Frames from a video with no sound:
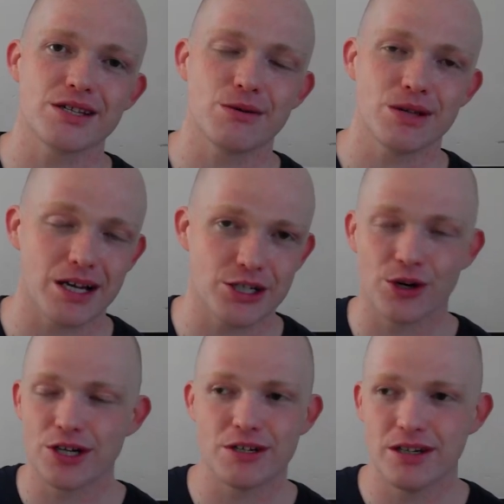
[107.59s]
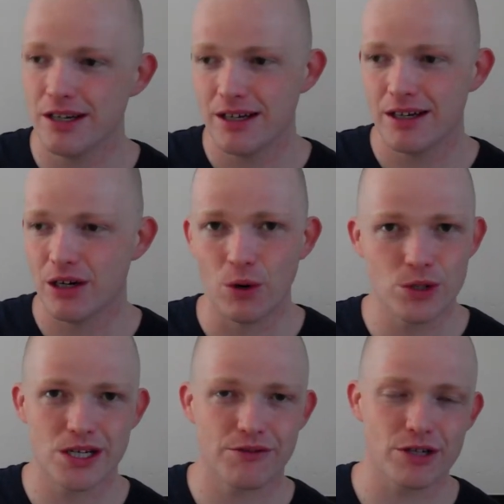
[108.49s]
I joined loads
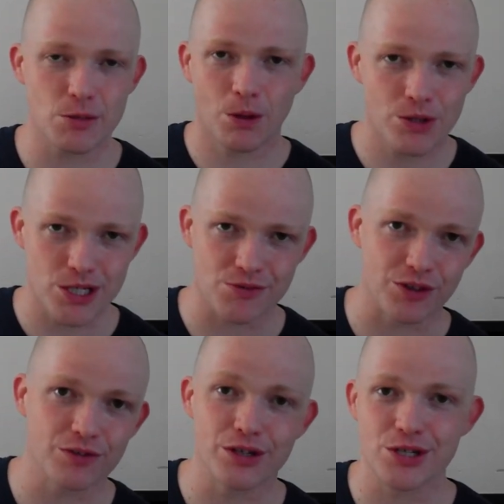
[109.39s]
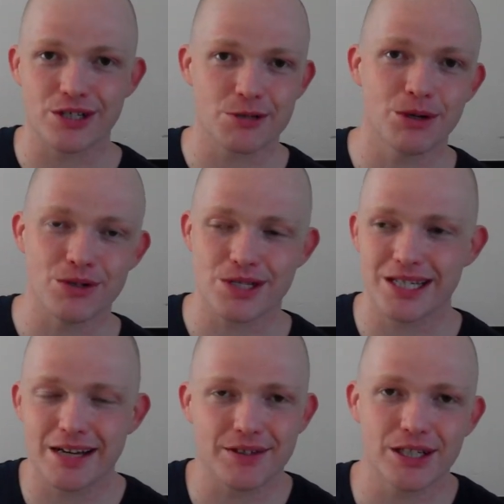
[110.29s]
of different sponsors for the first 6 months,
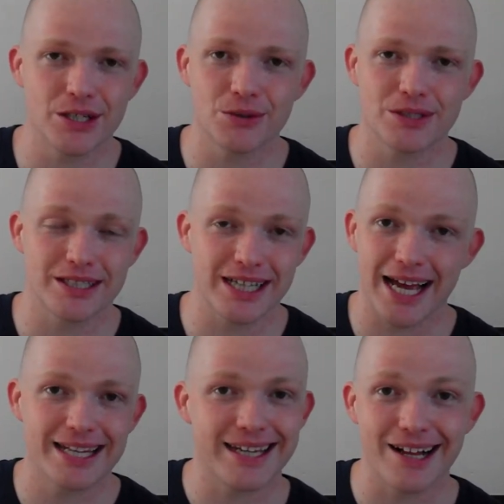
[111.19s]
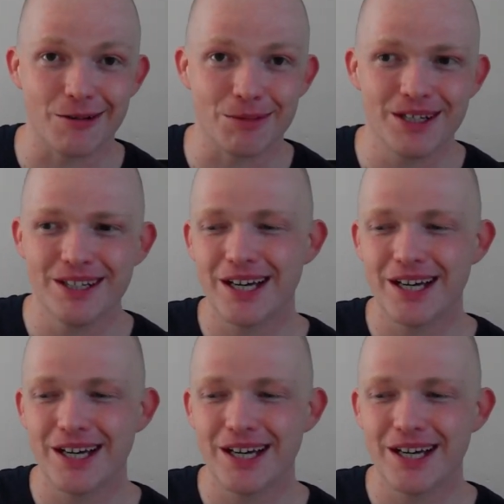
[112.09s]
didn't have a clue, didn't get any help.